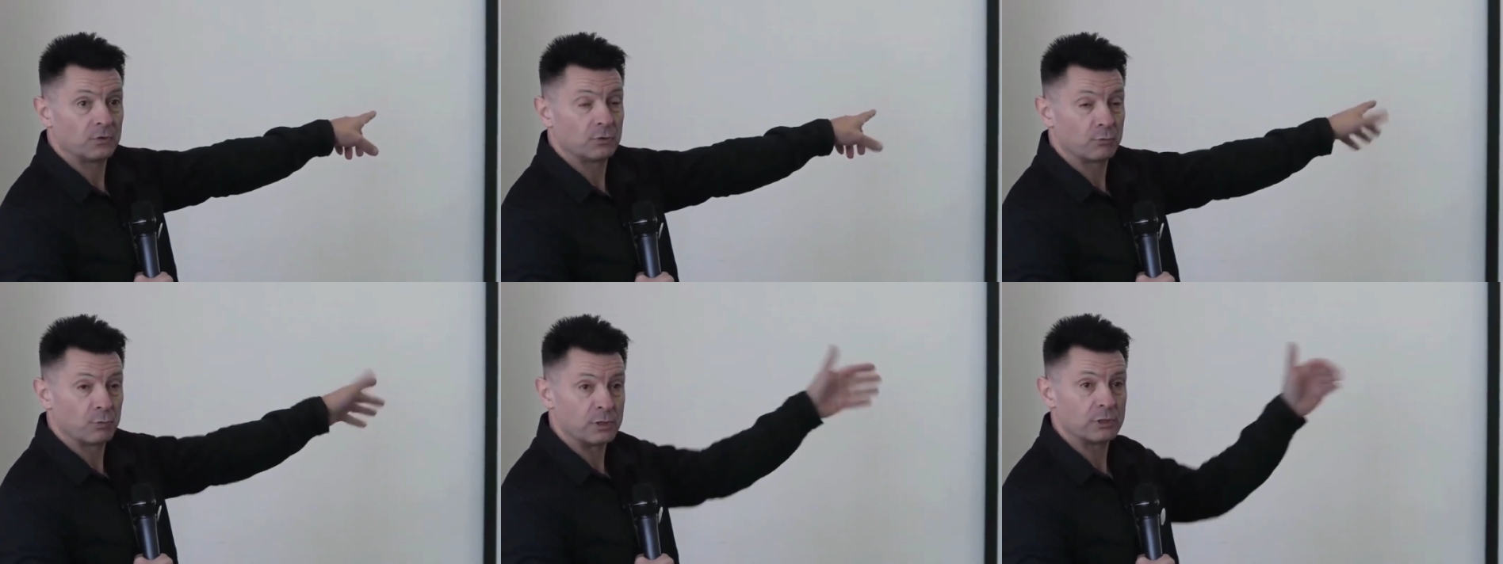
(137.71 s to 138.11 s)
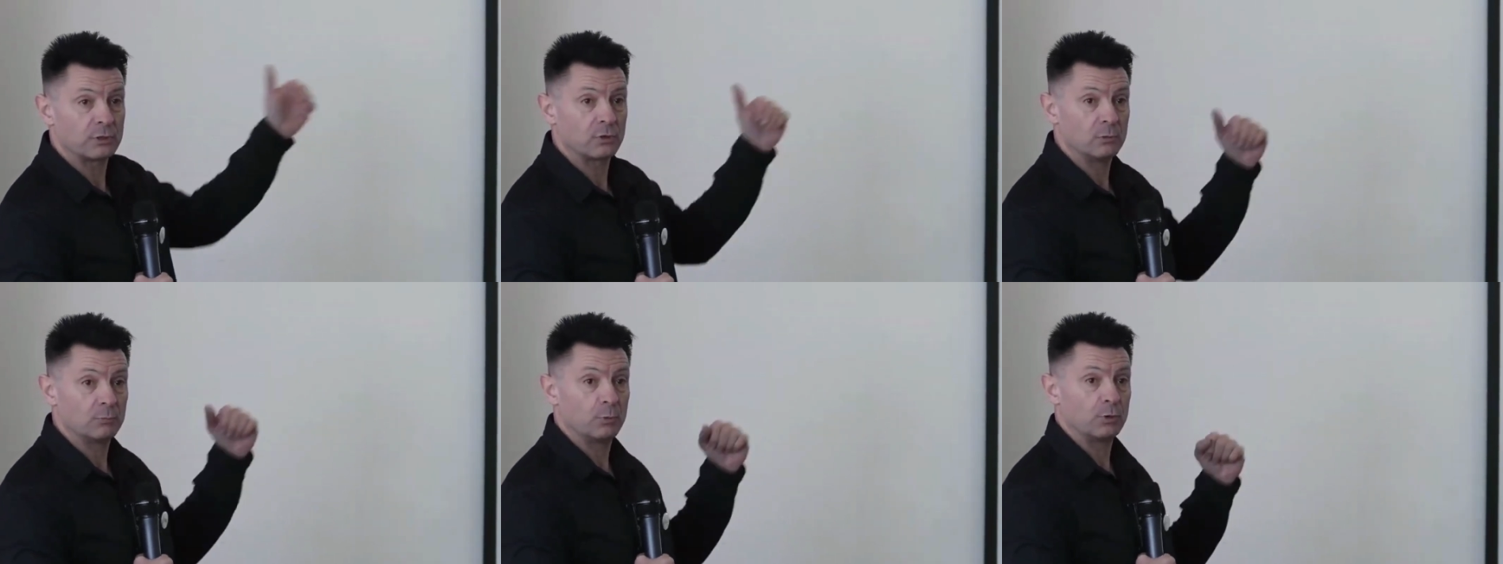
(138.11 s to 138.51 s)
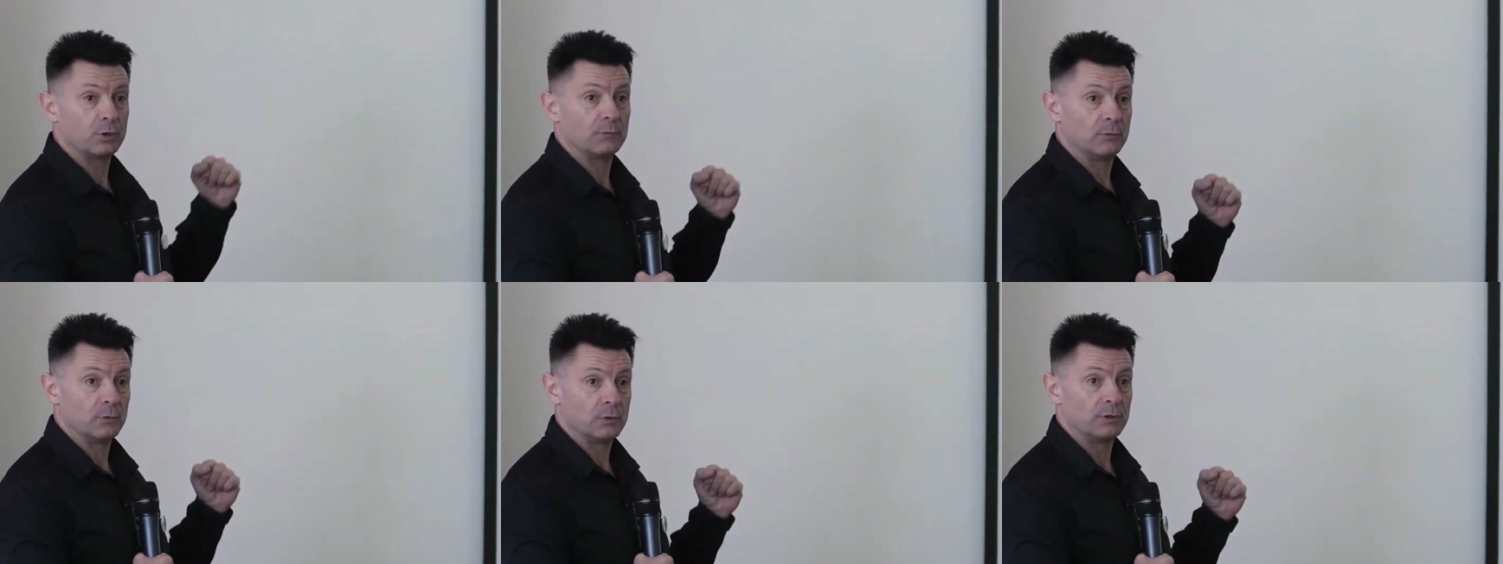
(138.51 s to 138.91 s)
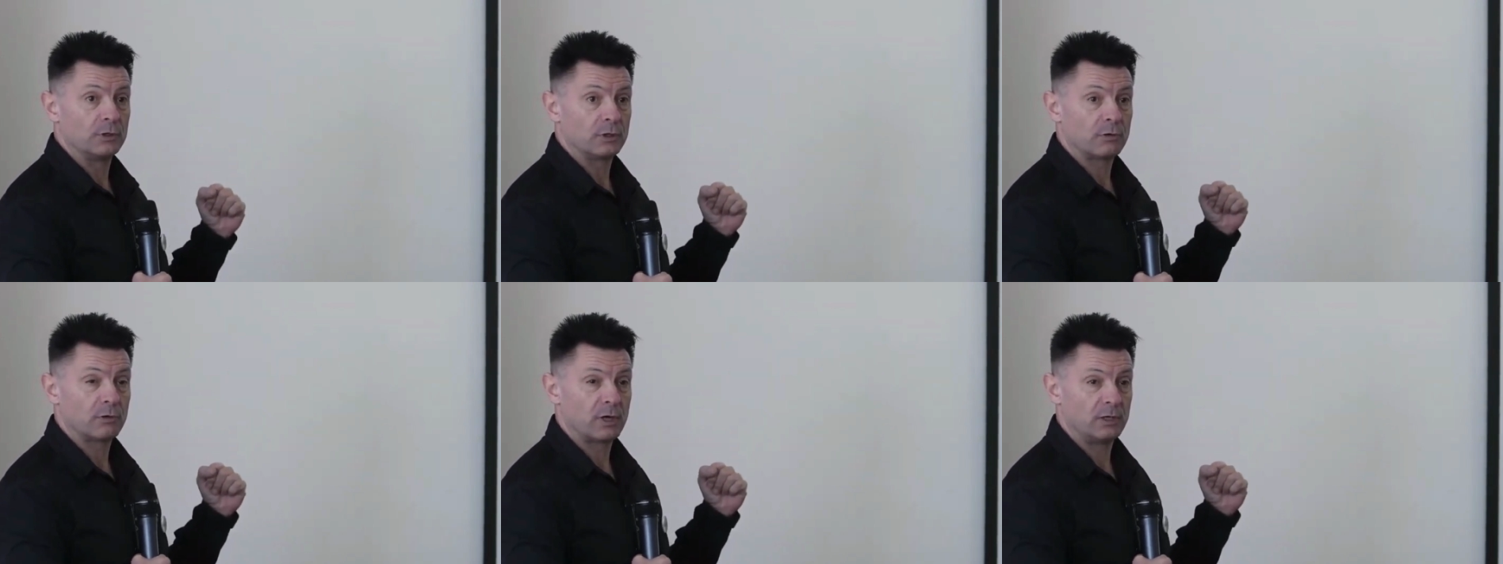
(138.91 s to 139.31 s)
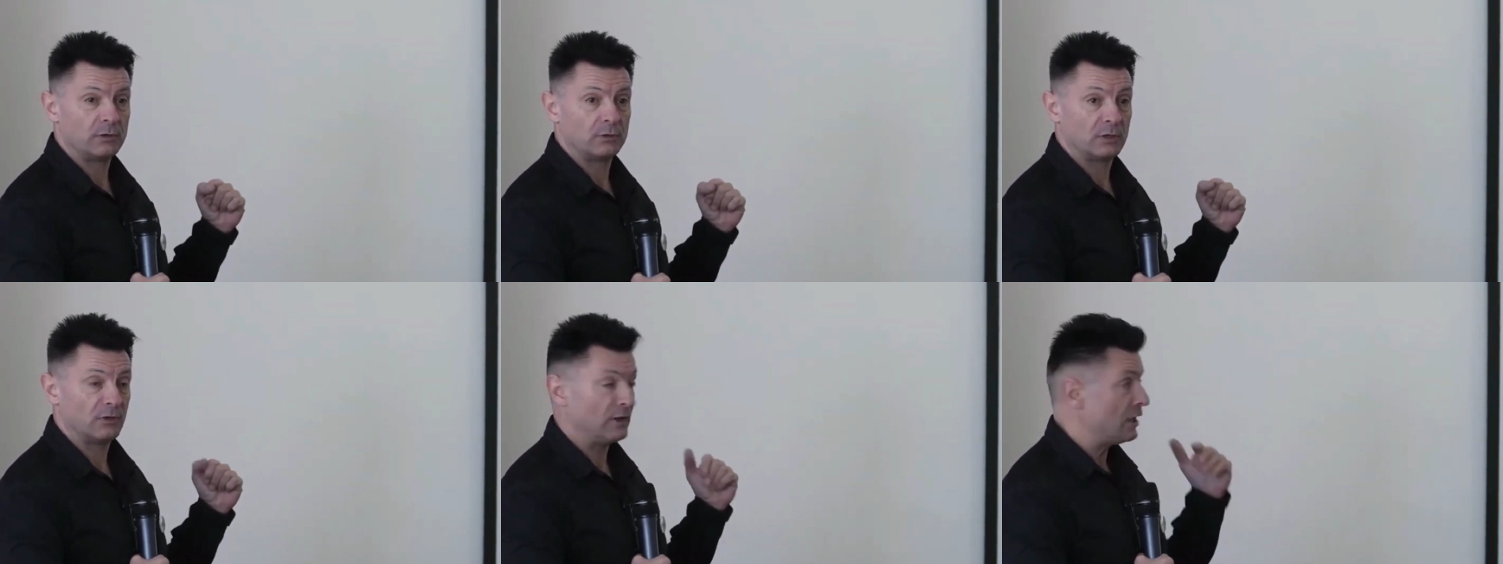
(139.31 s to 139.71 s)
to recoup what you've already
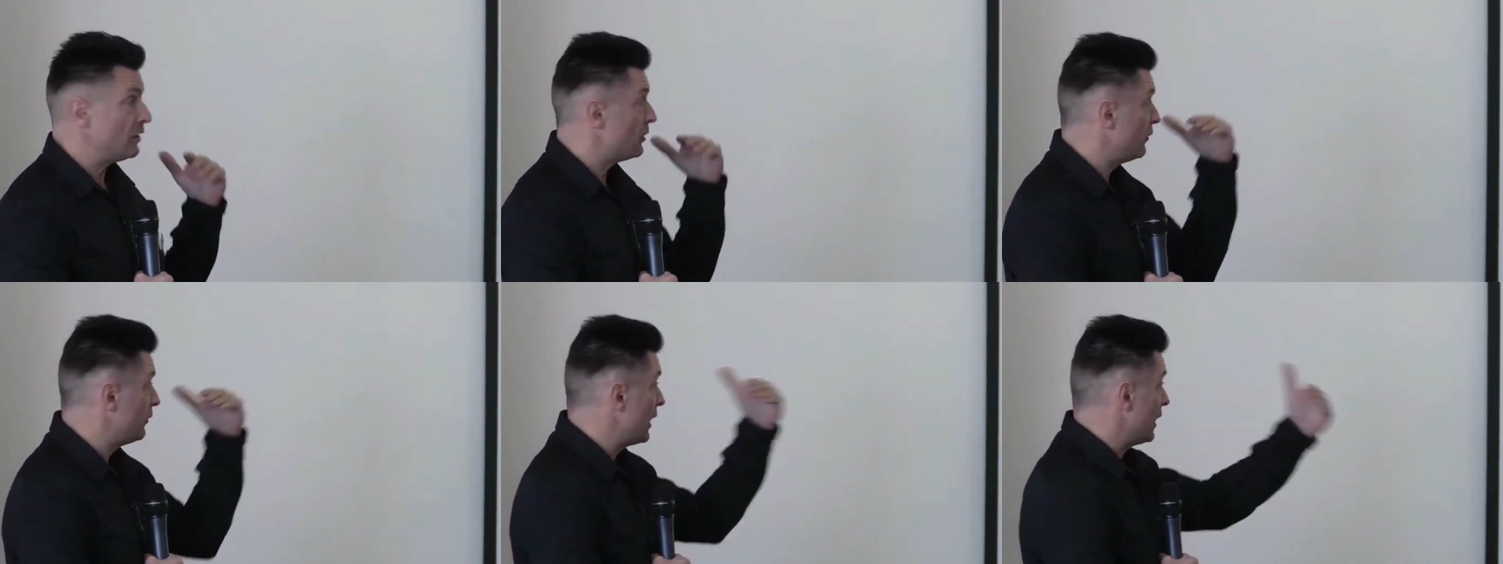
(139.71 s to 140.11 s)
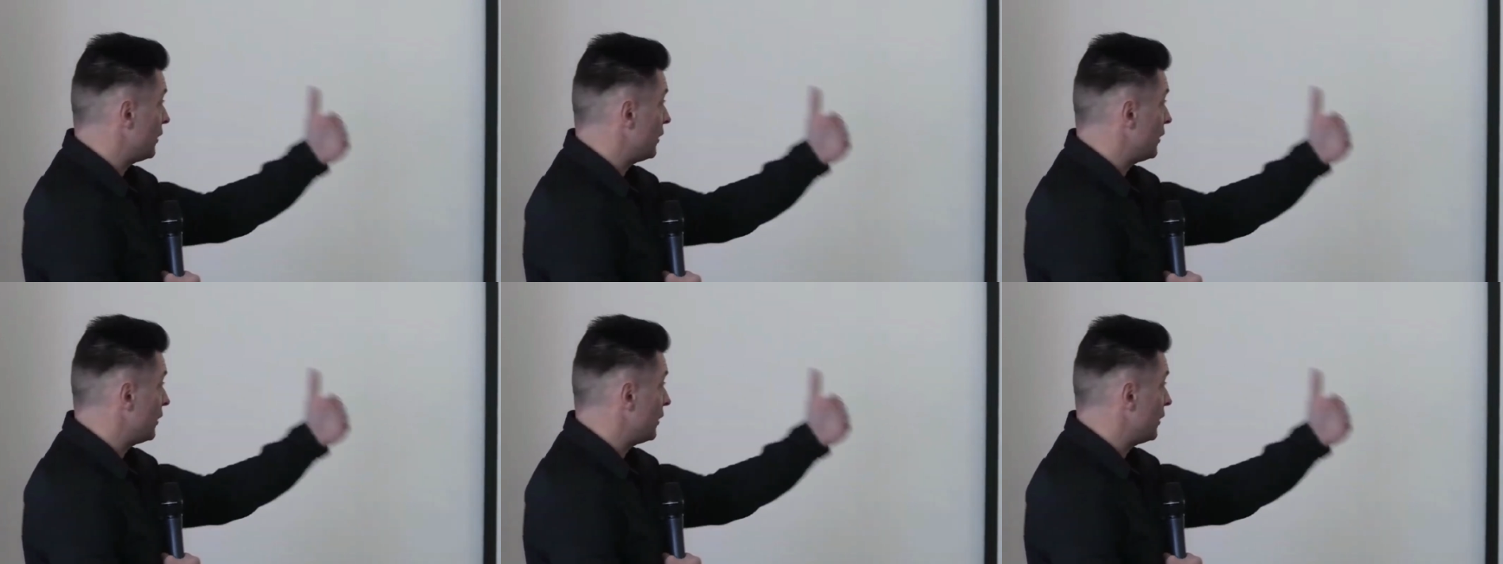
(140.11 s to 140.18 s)
created. And then the